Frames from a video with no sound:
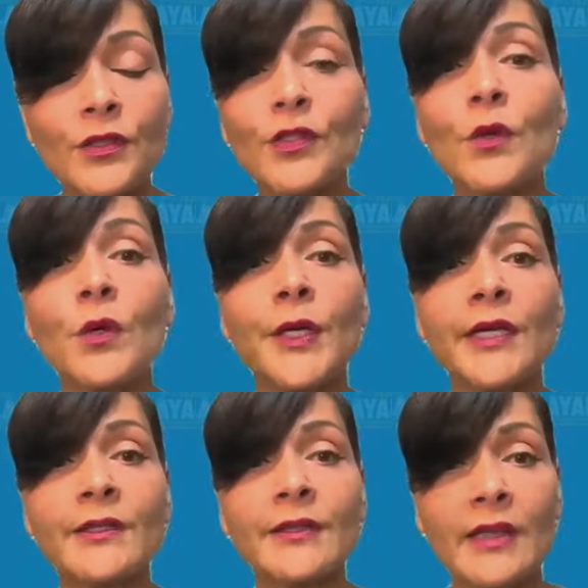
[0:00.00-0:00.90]

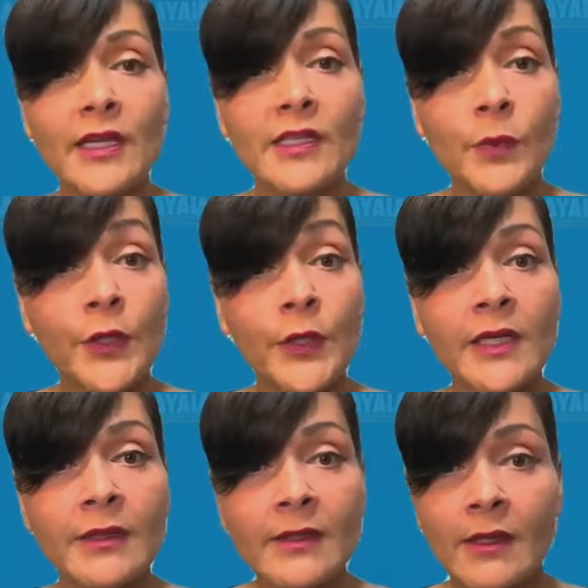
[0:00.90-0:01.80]
stories and the experiences,